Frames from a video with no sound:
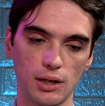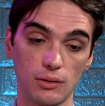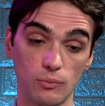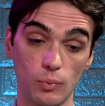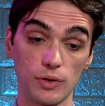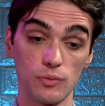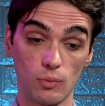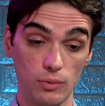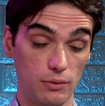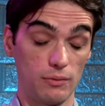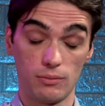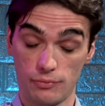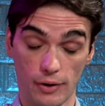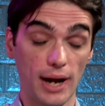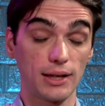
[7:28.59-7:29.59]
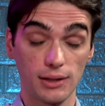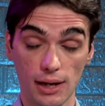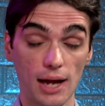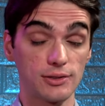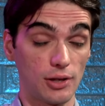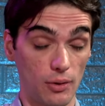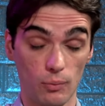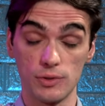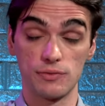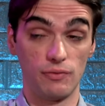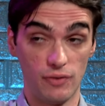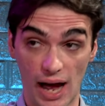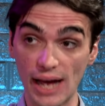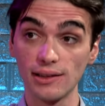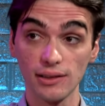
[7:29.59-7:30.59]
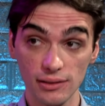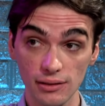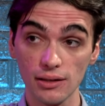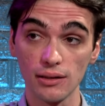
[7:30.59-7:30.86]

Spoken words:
well, frankly, I saw it was violent.